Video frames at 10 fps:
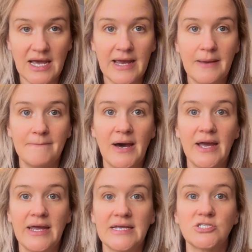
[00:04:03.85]
I am
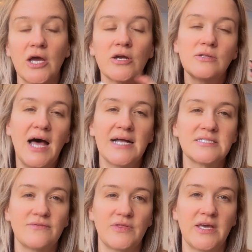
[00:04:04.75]
buying entire
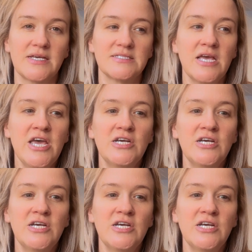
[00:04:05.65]
lots of things